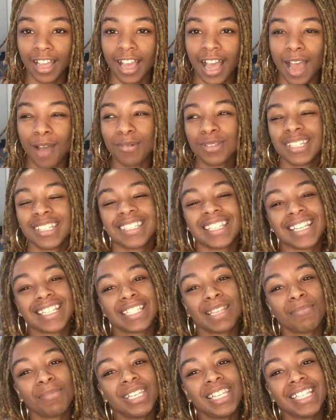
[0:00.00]
I was just like,
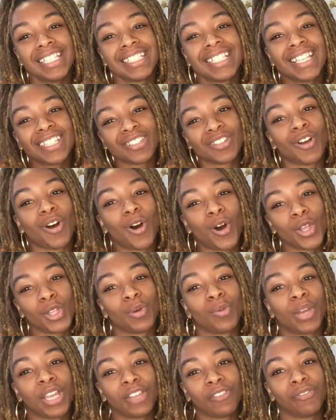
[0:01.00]
something doesn't all the
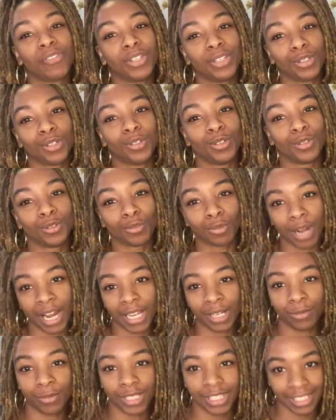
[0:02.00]
way feel
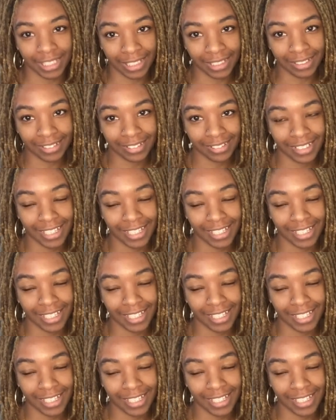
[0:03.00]
right with it.